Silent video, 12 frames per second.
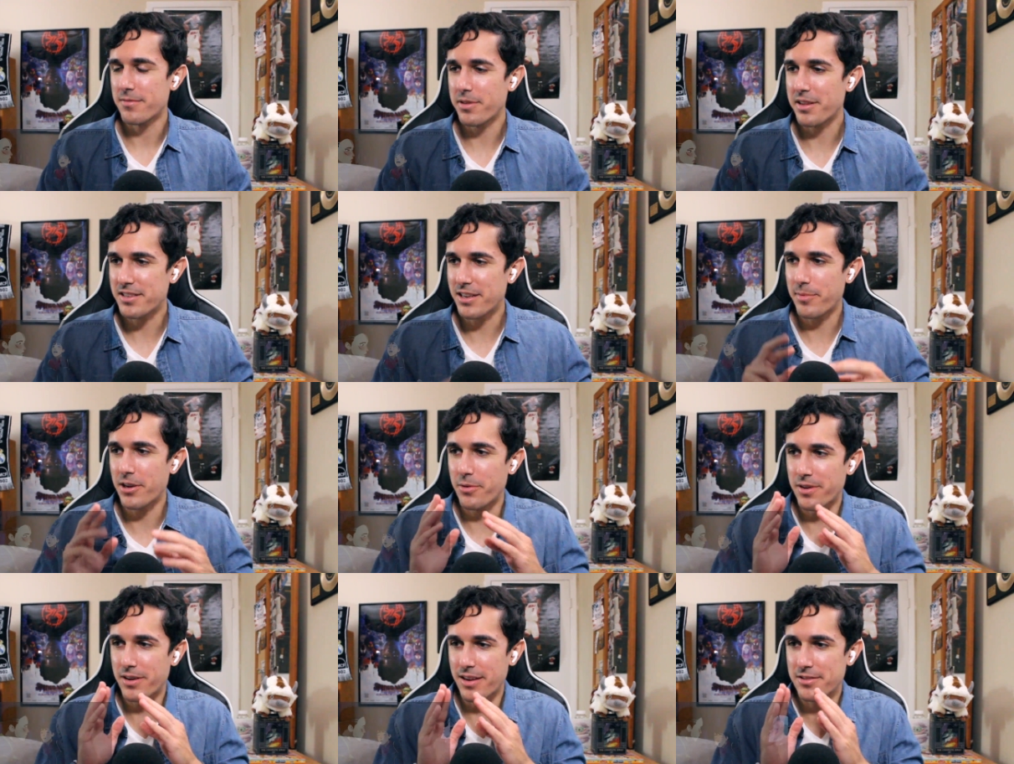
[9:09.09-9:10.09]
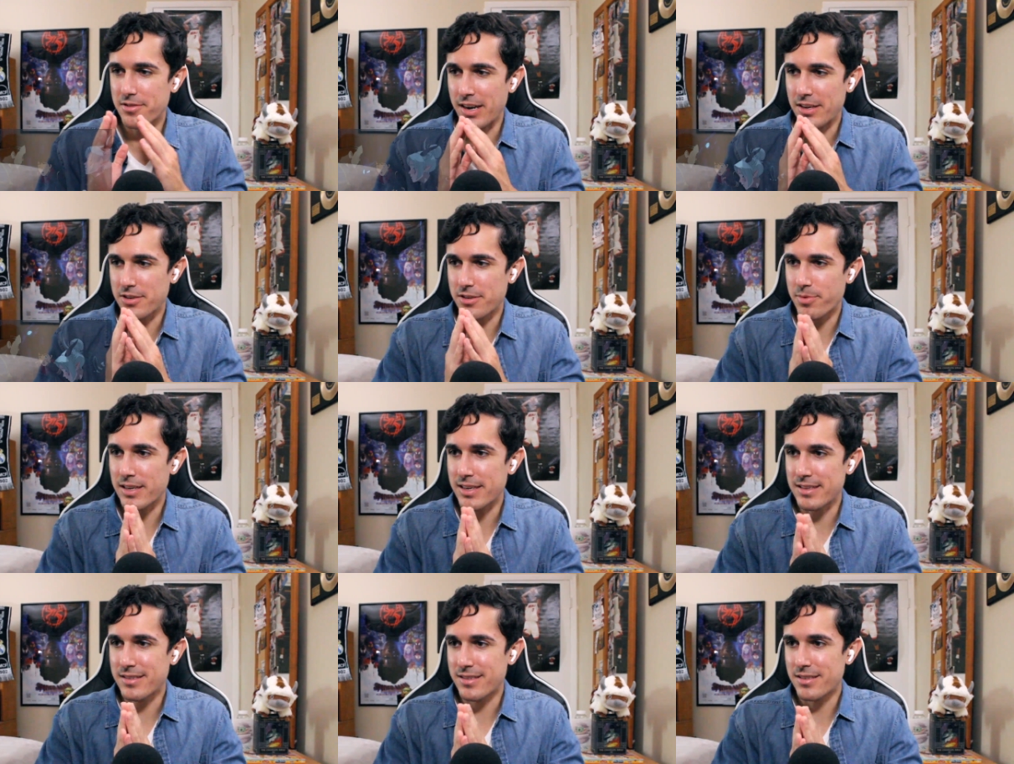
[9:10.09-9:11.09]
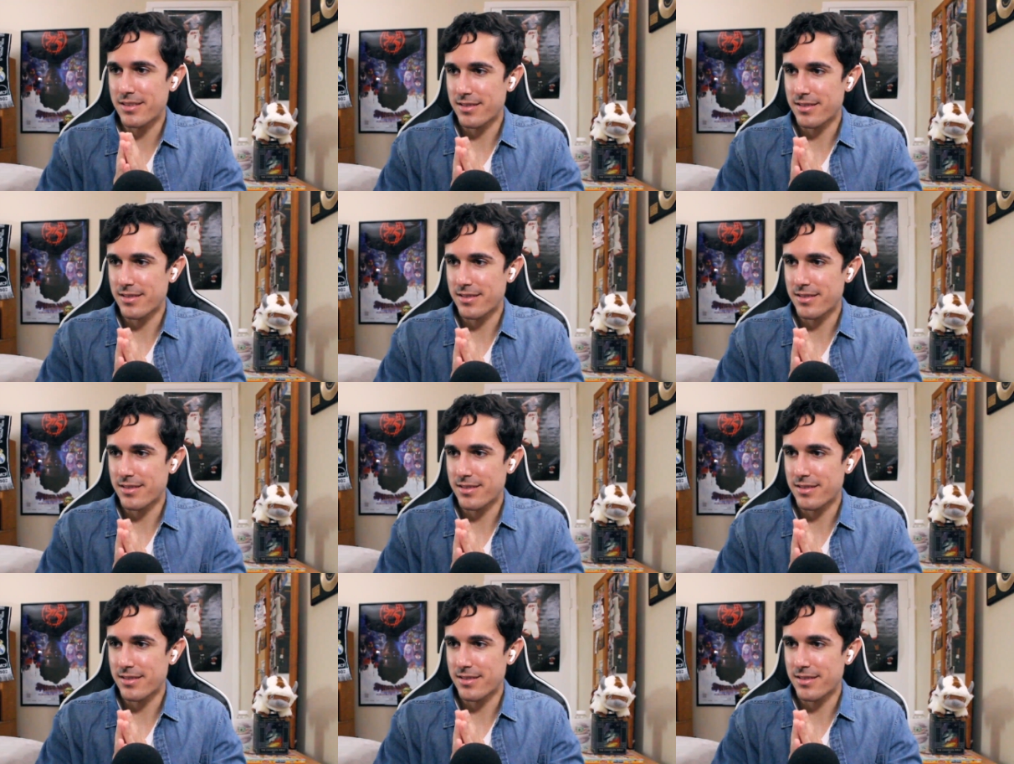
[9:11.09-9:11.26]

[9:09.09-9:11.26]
Please tell me no one got scratched. Please.